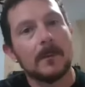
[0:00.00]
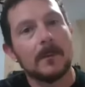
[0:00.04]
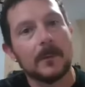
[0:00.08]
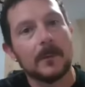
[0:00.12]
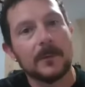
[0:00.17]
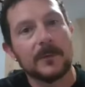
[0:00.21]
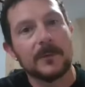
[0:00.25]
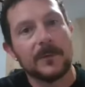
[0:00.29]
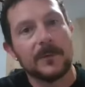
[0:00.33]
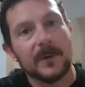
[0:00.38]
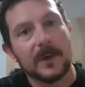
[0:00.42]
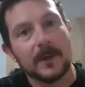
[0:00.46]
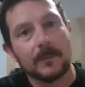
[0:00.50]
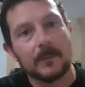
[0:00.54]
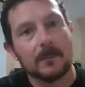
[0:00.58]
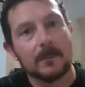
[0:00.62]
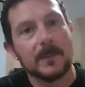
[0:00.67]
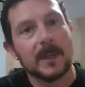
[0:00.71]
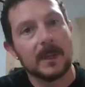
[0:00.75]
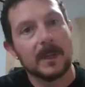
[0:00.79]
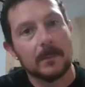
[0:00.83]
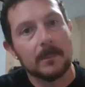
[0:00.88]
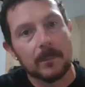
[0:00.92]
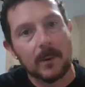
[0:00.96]
Those fittings were
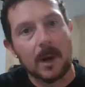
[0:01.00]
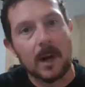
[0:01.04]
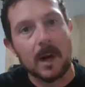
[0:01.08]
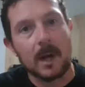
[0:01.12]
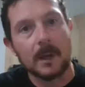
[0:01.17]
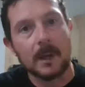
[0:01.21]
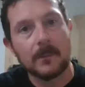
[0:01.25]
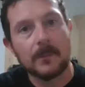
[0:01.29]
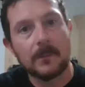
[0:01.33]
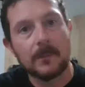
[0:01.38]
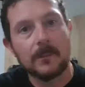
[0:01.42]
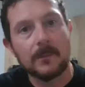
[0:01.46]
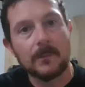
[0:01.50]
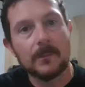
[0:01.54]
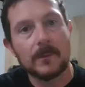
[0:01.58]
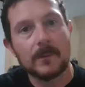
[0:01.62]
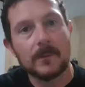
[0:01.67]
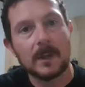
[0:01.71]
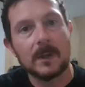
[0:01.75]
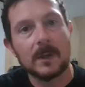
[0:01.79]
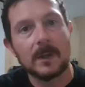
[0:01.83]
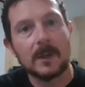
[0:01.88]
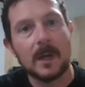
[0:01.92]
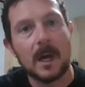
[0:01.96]
made of bronze.
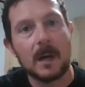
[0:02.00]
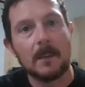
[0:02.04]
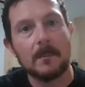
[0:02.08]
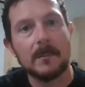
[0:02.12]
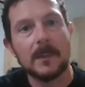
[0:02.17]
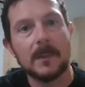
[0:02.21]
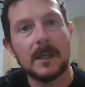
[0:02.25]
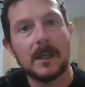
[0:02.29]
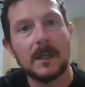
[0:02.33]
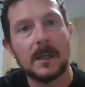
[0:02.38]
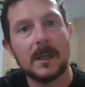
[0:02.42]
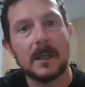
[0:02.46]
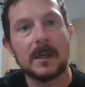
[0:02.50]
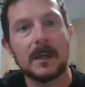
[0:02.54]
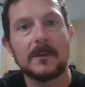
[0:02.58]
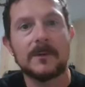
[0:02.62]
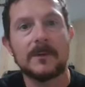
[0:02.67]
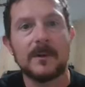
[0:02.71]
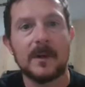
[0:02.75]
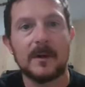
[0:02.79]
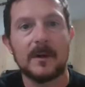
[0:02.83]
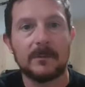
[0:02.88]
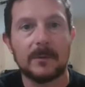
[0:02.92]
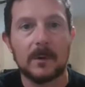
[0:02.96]
They did not meet
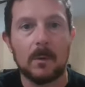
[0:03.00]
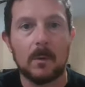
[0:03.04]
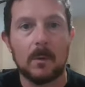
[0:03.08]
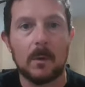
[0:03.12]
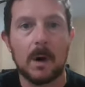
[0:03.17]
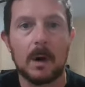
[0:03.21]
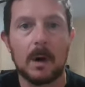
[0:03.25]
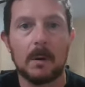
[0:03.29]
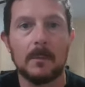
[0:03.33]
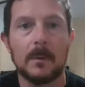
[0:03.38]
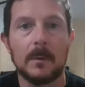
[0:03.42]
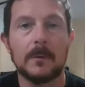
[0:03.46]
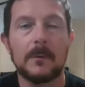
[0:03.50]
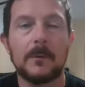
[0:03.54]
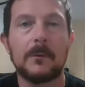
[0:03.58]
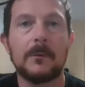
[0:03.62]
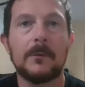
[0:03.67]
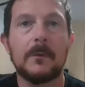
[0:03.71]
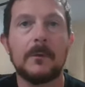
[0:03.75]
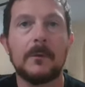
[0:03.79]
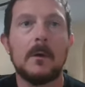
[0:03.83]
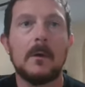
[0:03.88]
NSF requirements.